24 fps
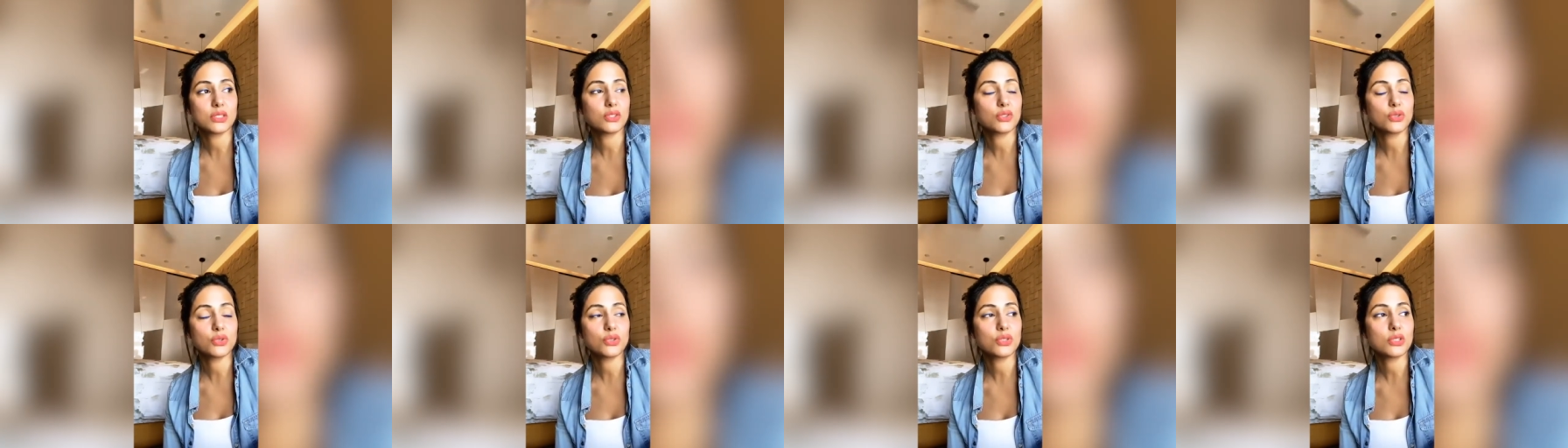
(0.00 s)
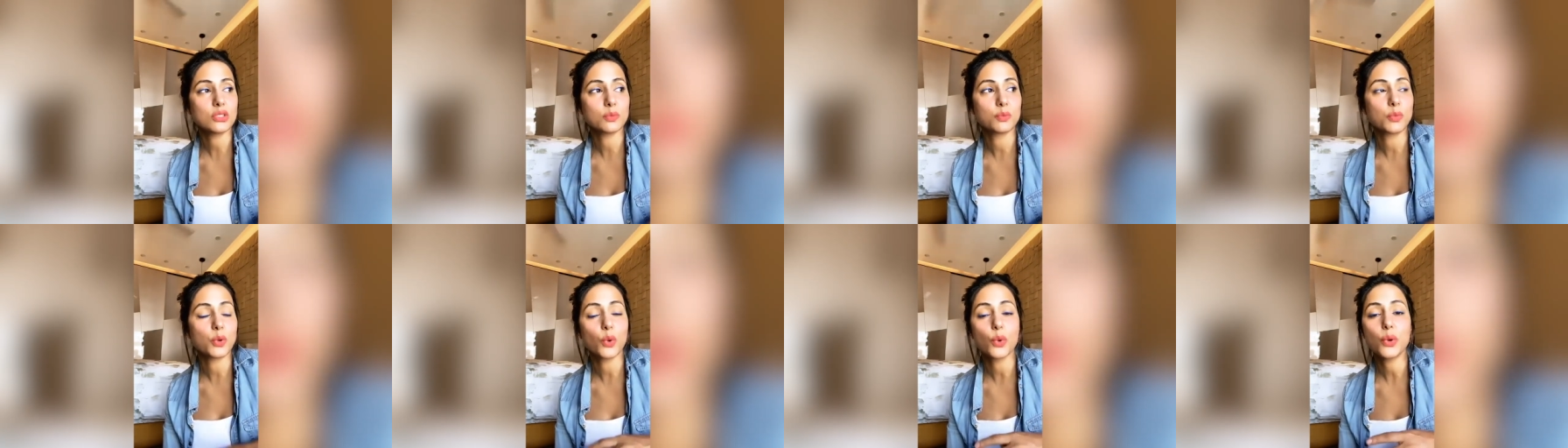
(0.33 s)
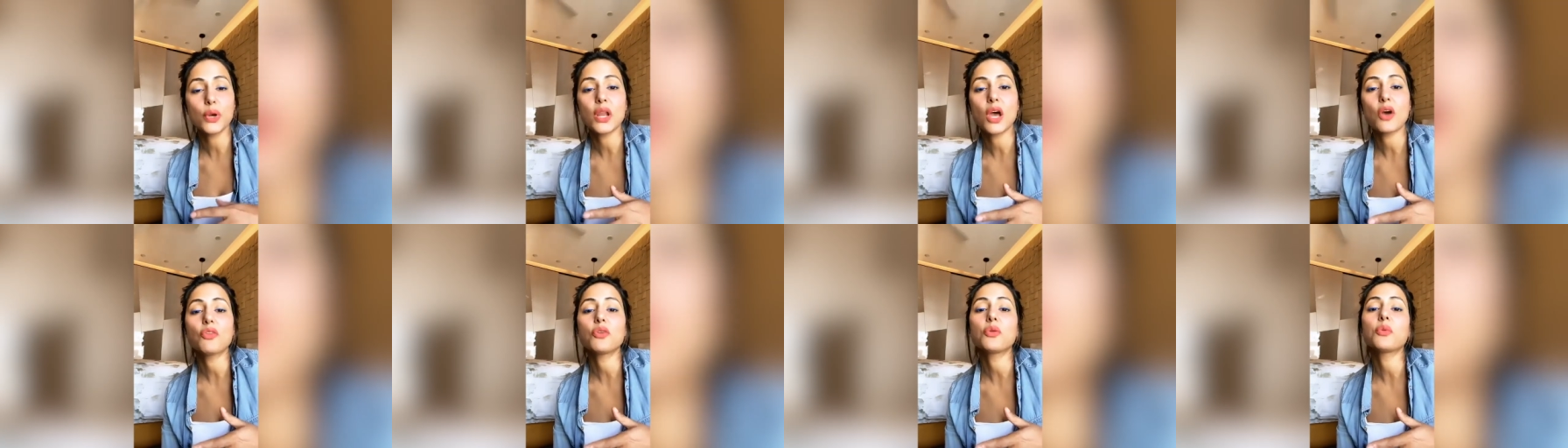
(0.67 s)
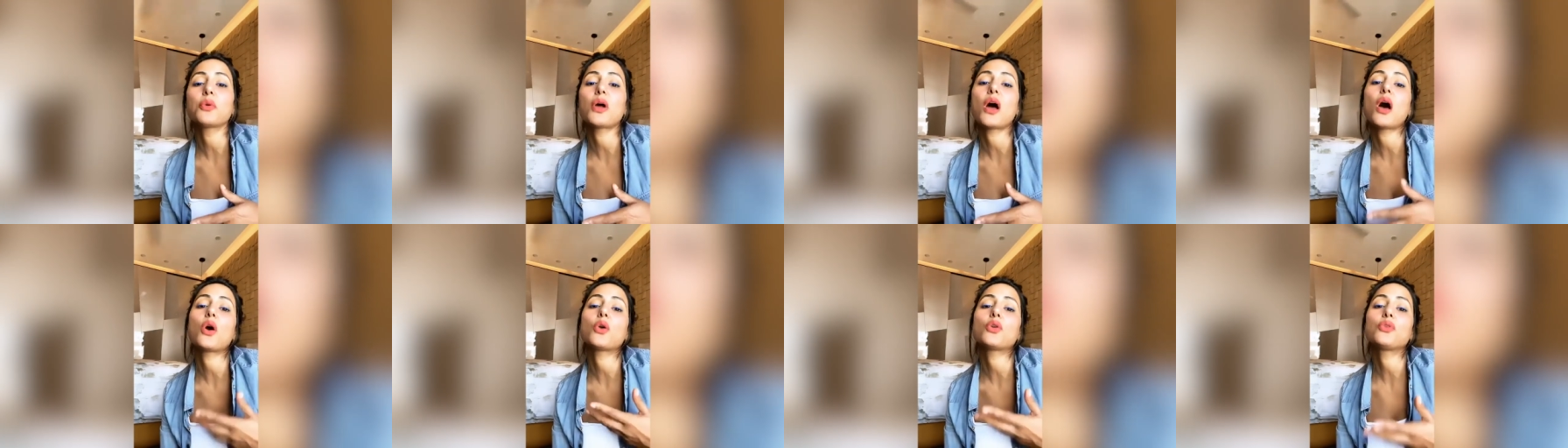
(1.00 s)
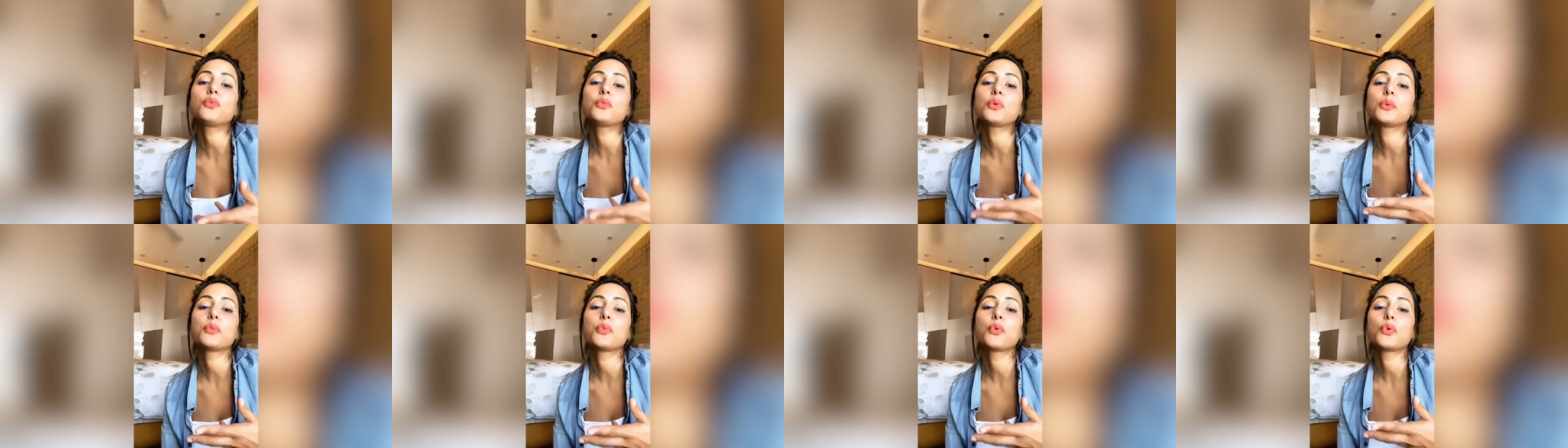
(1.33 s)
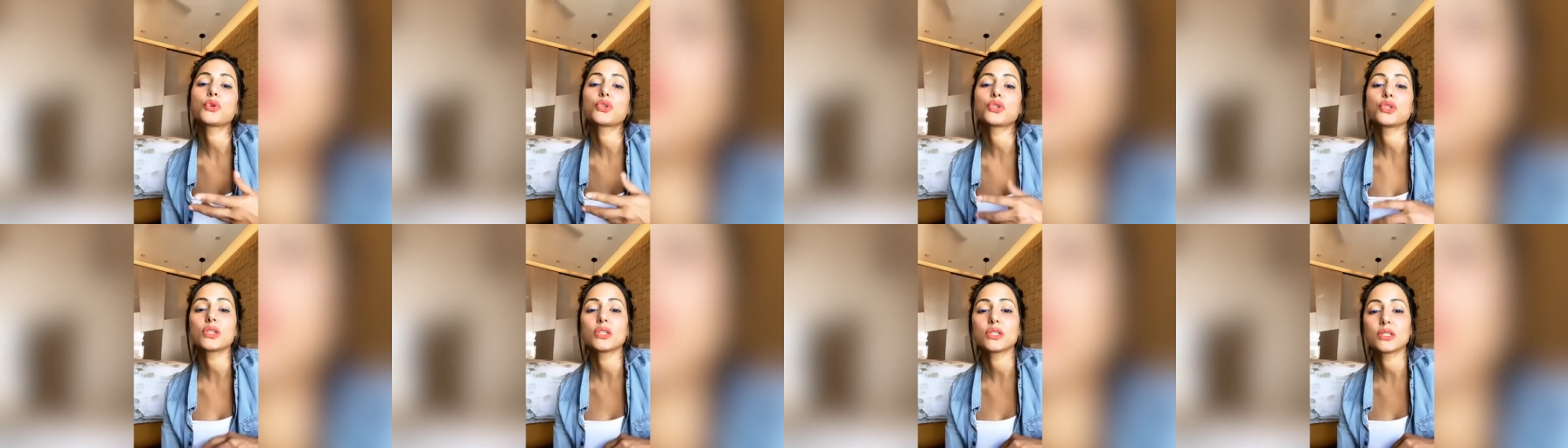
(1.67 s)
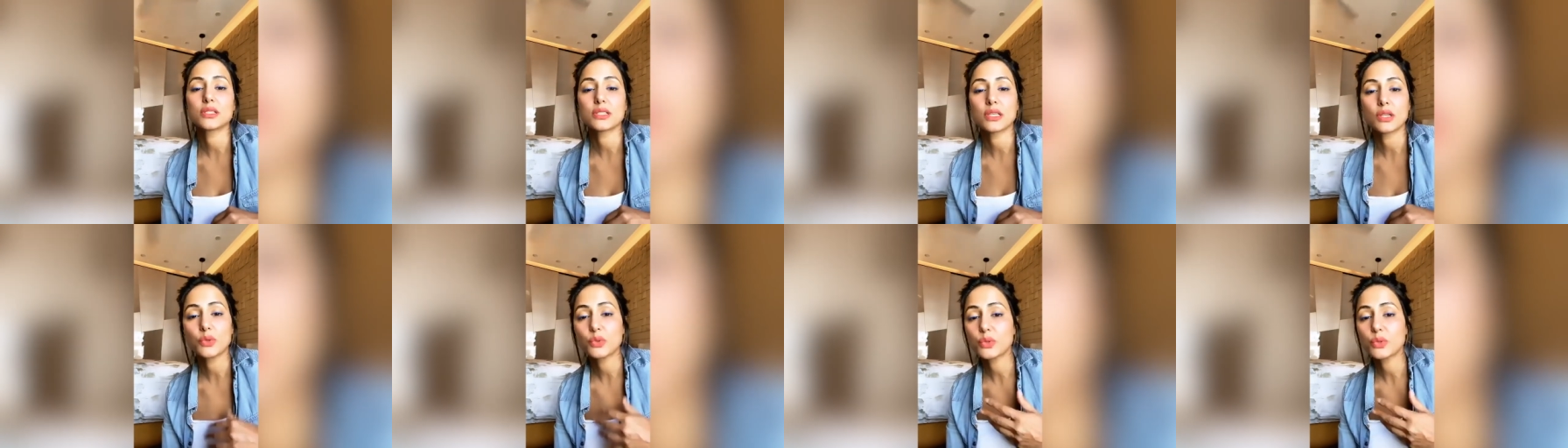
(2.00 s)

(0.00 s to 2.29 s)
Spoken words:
just blow it out of proportion.